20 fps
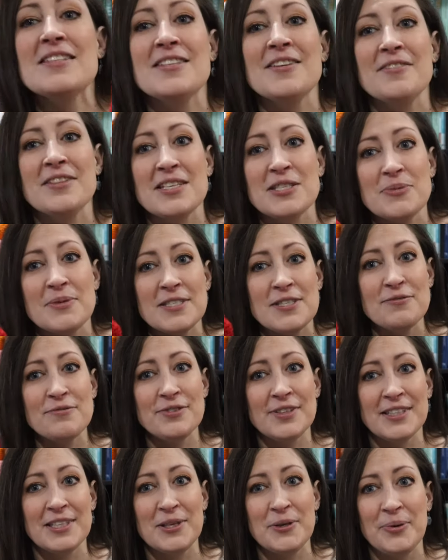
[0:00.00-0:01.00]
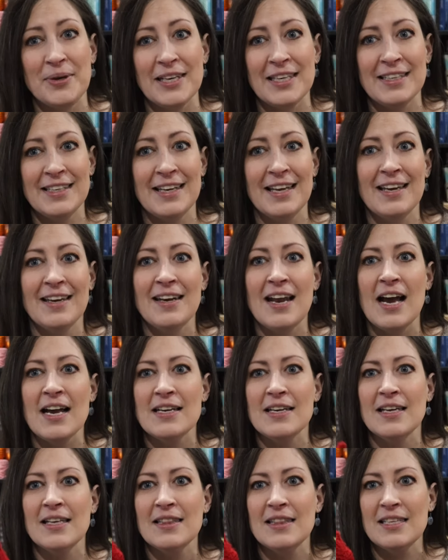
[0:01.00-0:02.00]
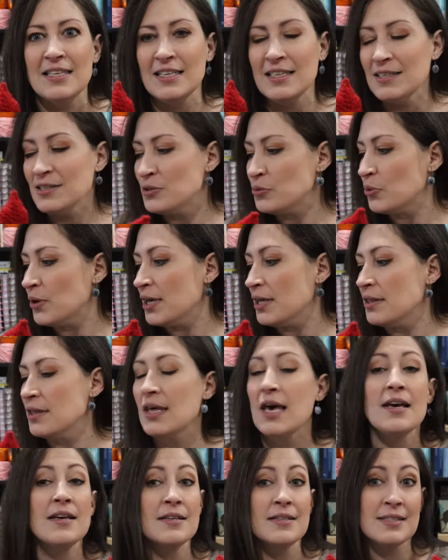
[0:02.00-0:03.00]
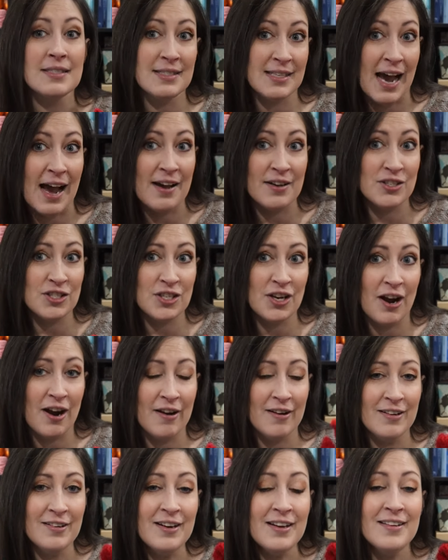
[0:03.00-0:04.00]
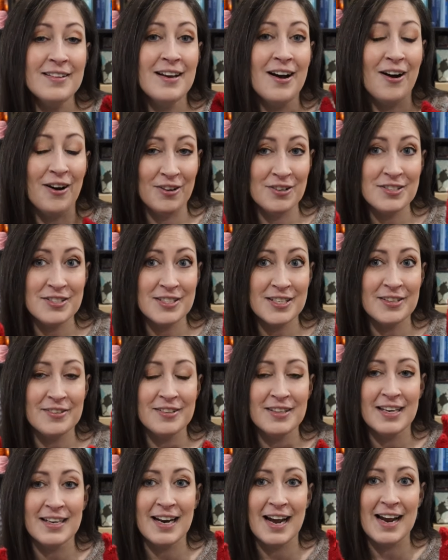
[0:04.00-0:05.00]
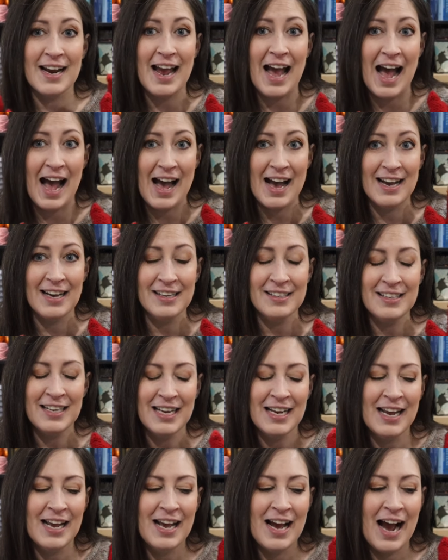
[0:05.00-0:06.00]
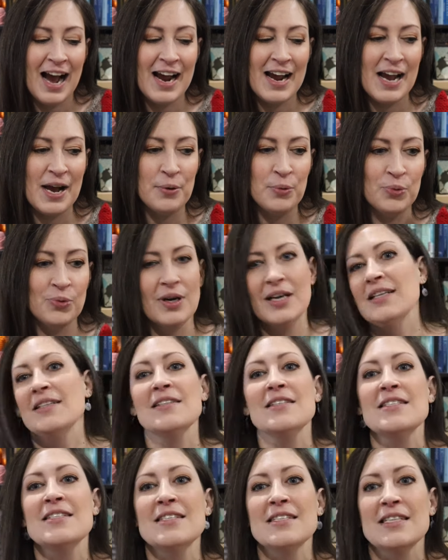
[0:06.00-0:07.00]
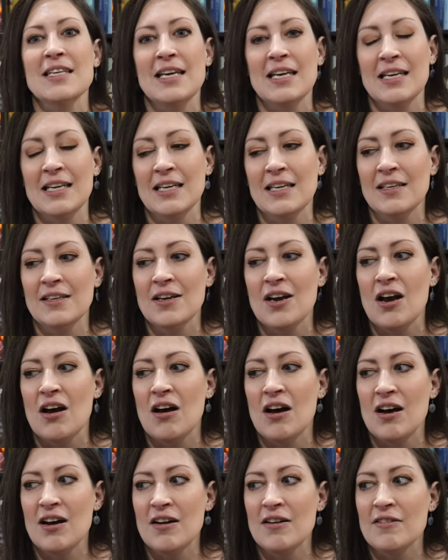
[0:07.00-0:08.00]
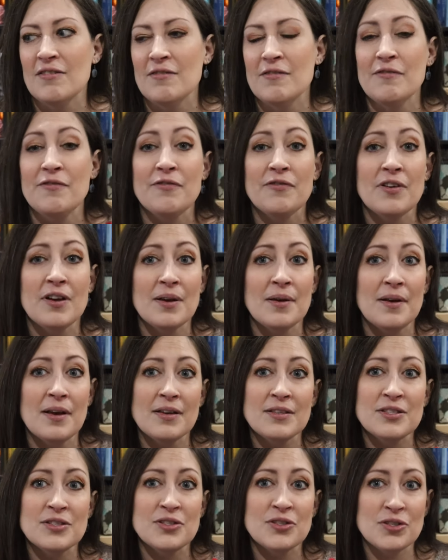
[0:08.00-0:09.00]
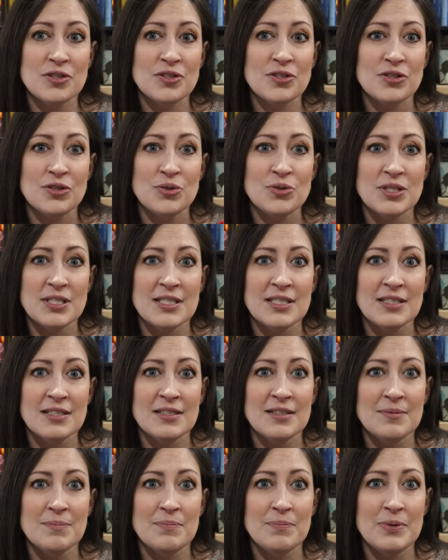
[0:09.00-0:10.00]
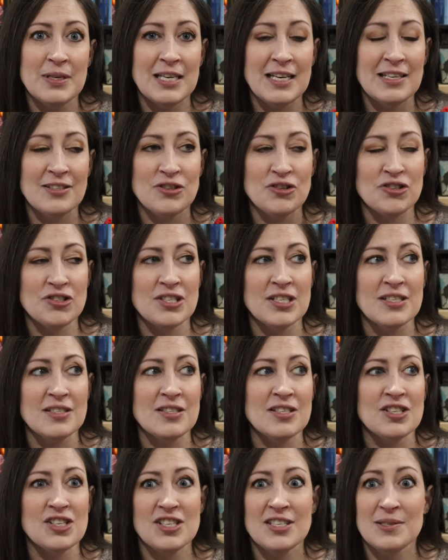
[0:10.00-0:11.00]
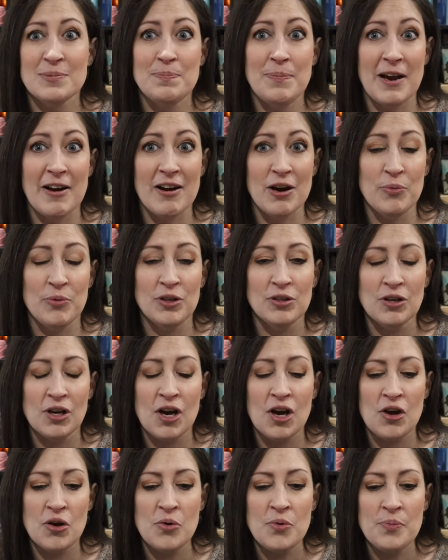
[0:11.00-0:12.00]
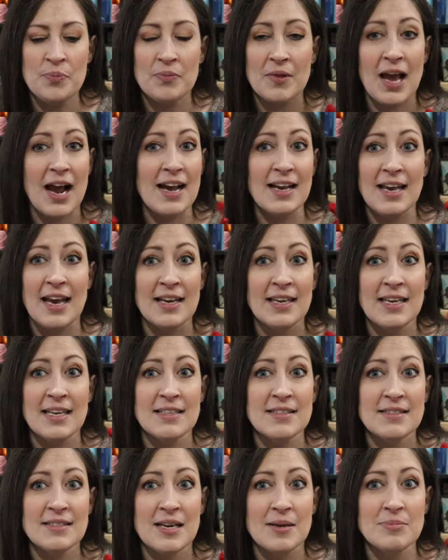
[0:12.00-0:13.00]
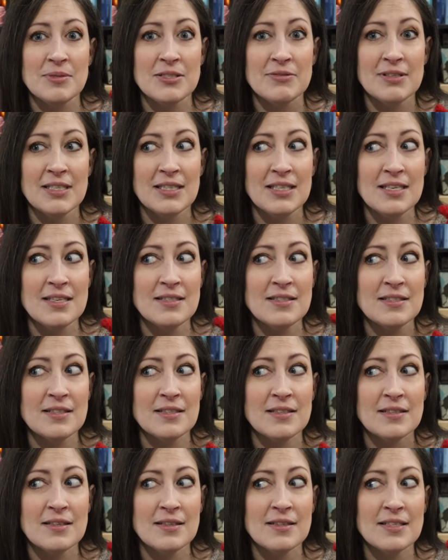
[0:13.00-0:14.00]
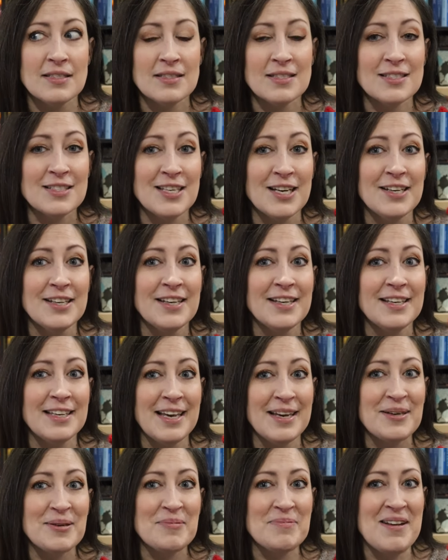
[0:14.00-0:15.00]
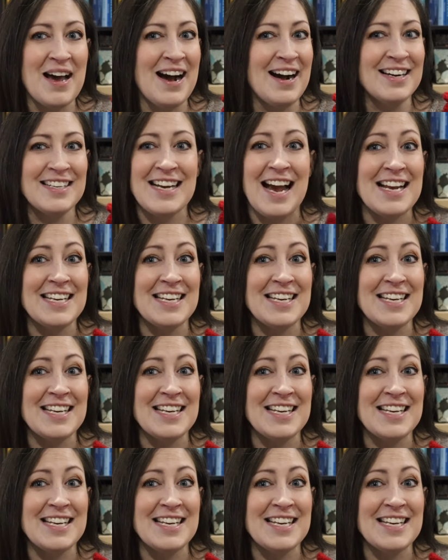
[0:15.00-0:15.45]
so this was a really quick knit. I knit these with stash yarn also that I had. I had one skein of Susan B. Anderson's. She's Barrett Wilco. I, I can't stop doing this. This is gonna get obnoxious.